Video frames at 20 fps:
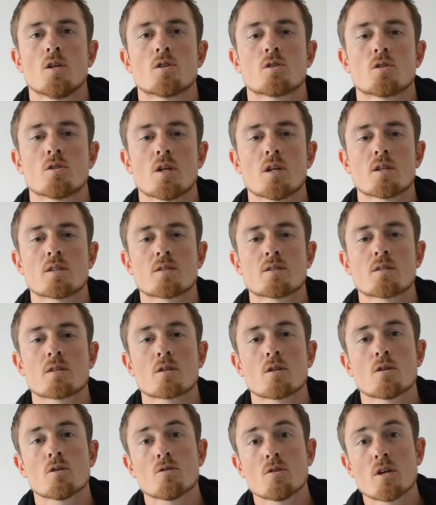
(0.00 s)
So that's the
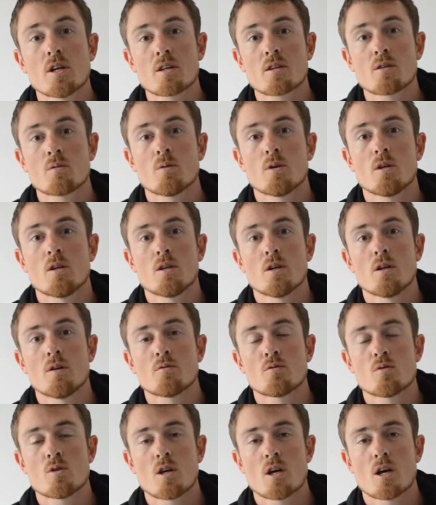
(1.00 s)
correct way of
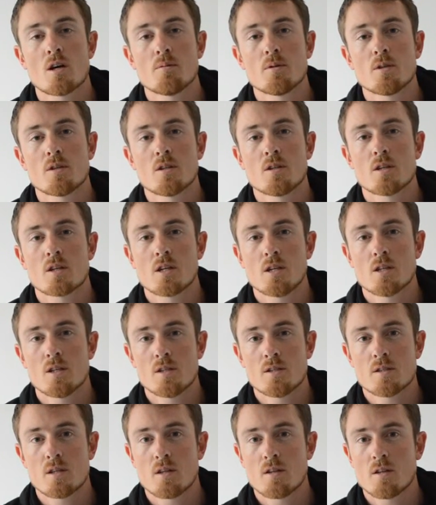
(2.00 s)
rehabbing an
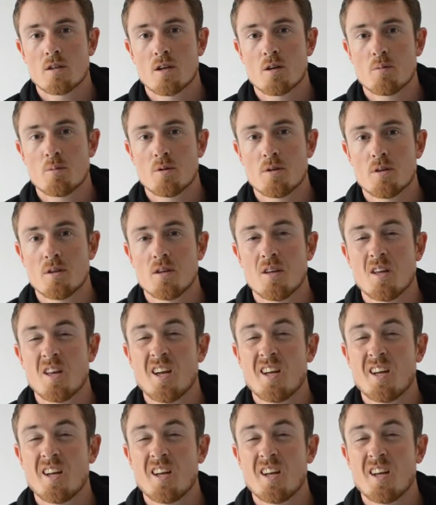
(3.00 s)
Achilles tendinopathy,